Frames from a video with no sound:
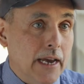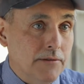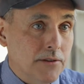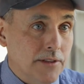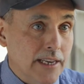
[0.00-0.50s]

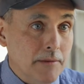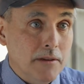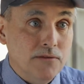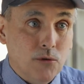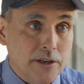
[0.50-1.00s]
After they give
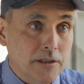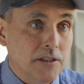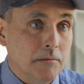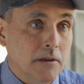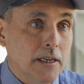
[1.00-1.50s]
me 4
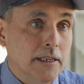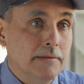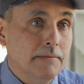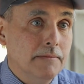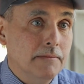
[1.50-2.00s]
units of
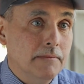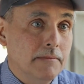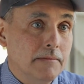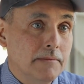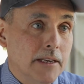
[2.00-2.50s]
blood,
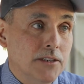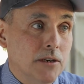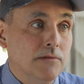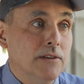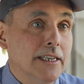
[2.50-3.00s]
they
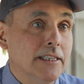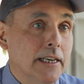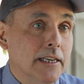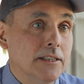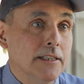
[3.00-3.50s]
started running
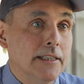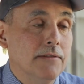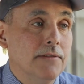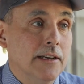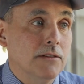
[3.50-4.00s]
tests and
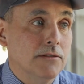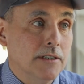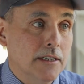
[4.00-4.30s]
they found